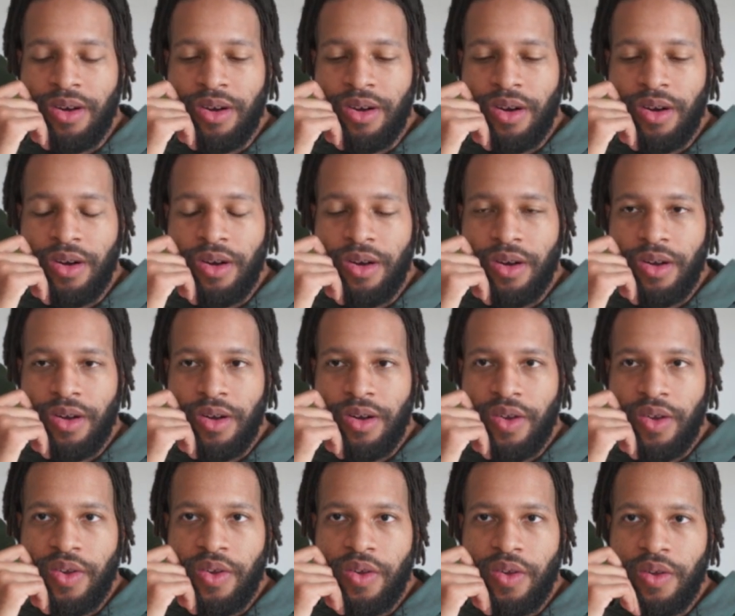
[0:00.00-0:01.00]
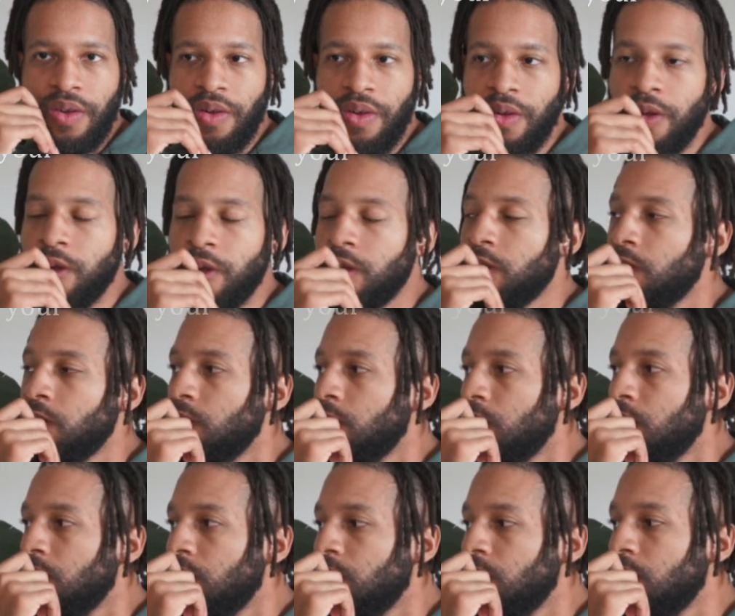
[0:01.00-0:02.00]

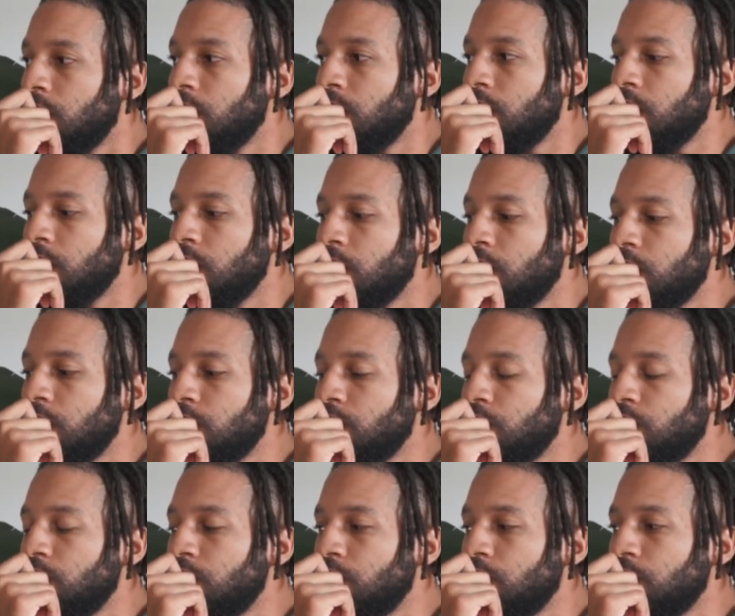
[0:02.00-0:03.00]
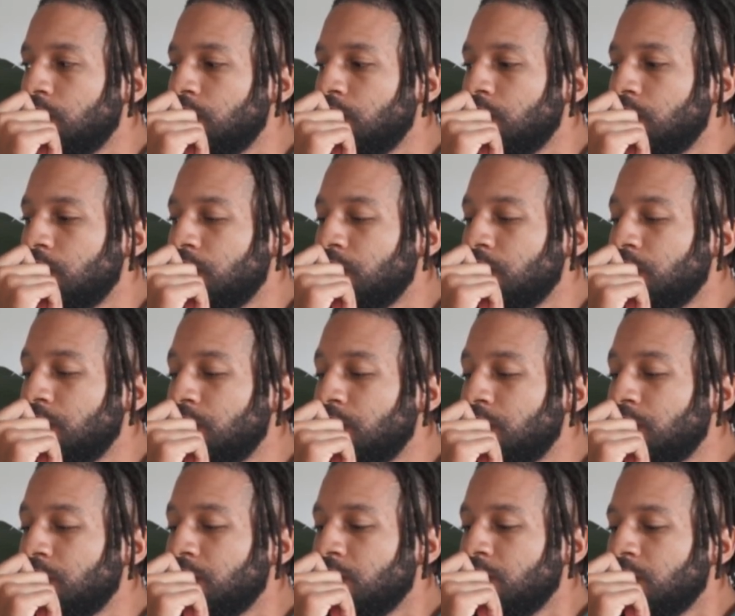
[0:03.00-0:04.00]

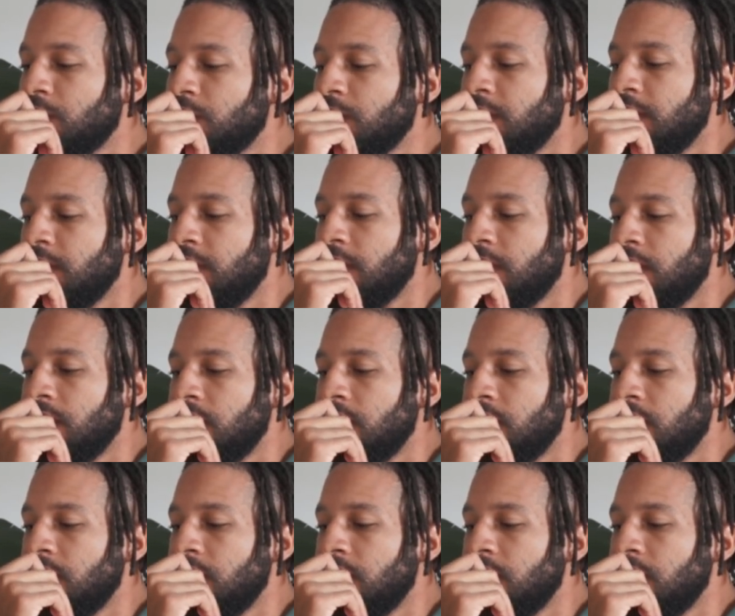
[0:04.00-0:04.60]
(silence)